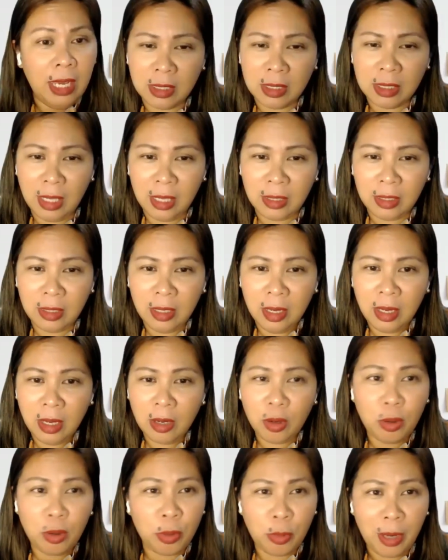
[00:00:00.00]
not
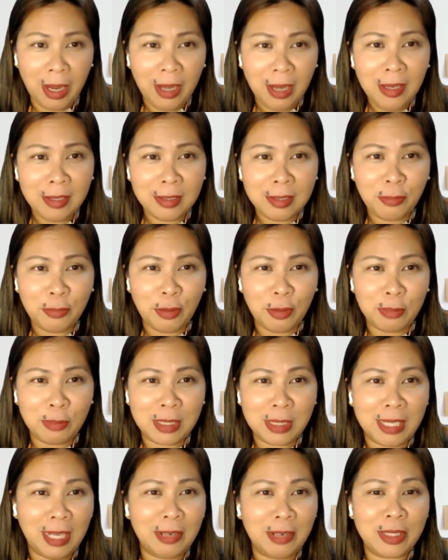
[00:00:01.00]
correct from
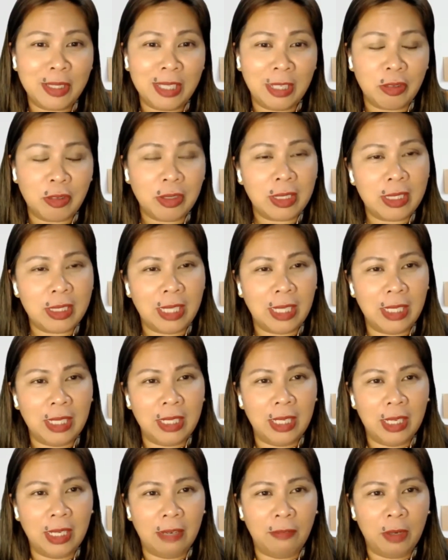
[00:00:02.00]
Seller Central, because I think
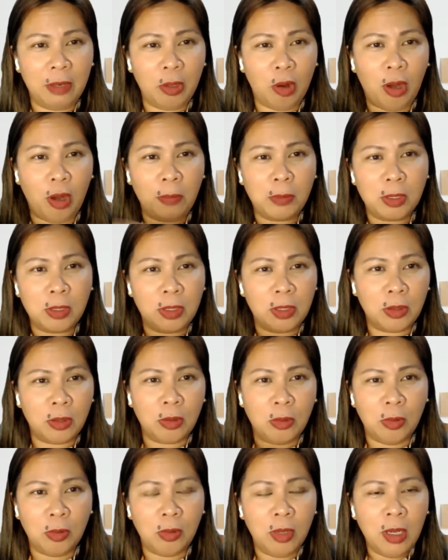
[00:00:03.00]
they have an option
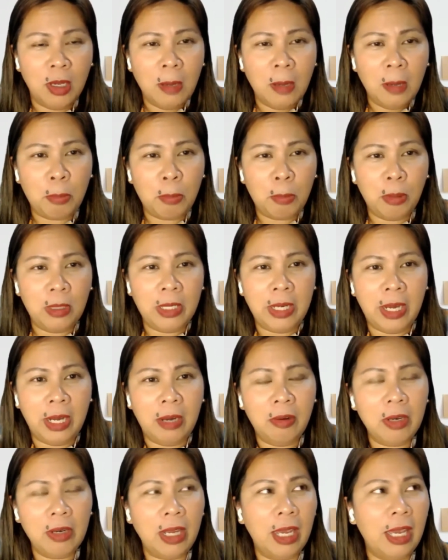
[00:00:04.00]
to pull it
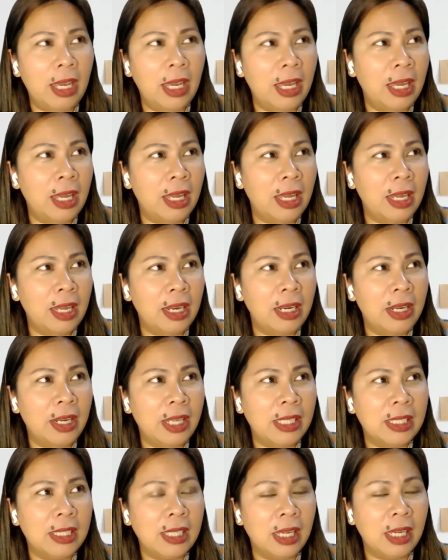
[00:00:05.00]
out. And
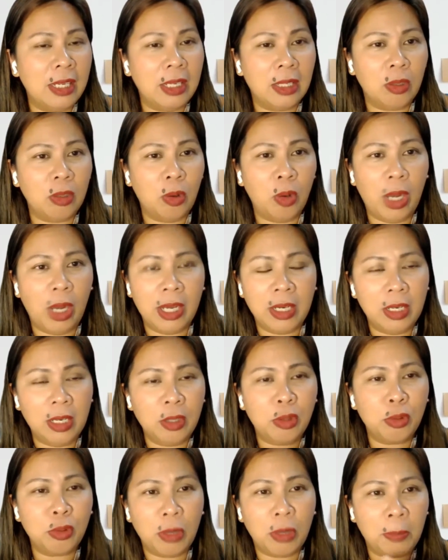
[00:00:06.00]
they say that, oh, I
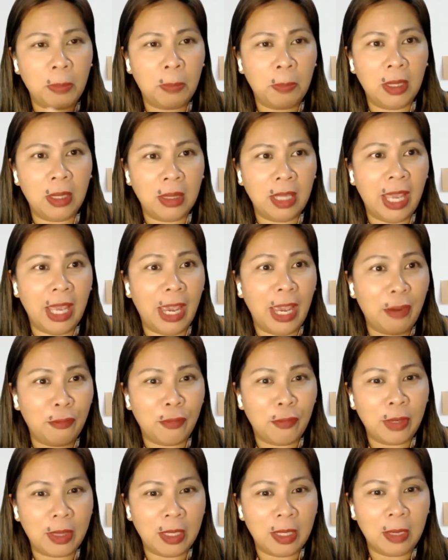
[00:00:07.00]
need to repeat
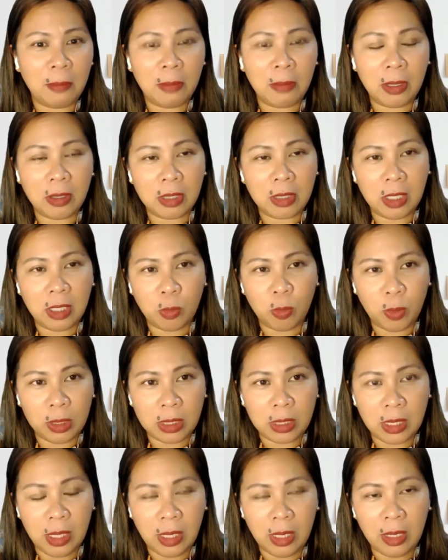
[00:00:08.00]
everything because it was
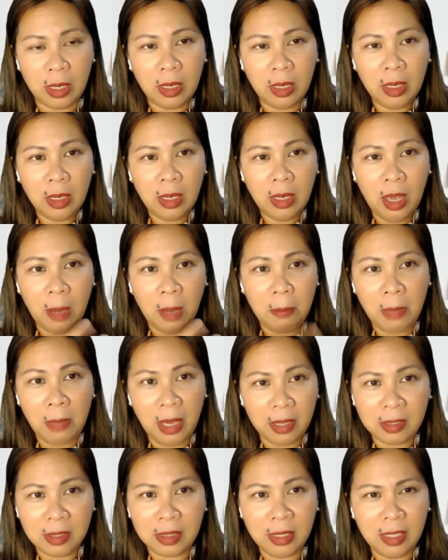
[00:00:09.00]
like a
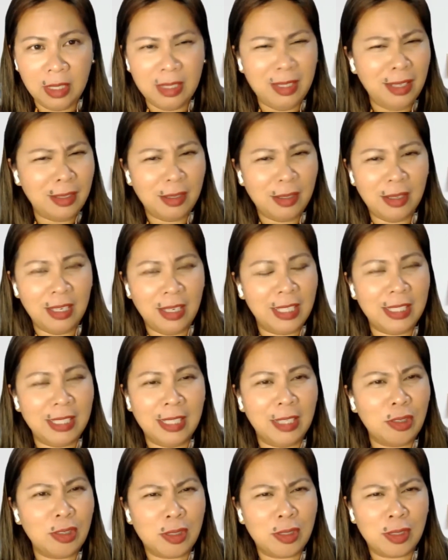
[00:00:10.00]
mess. Is
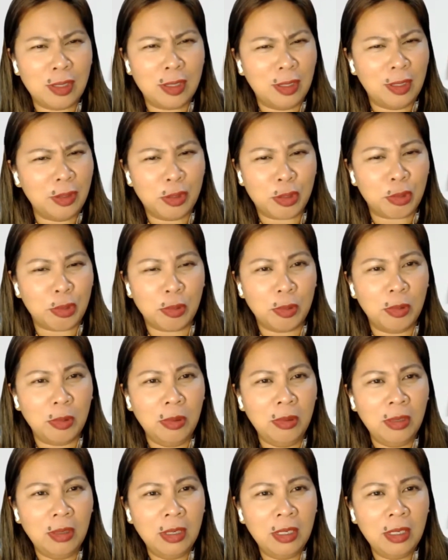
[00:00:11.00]
that still true?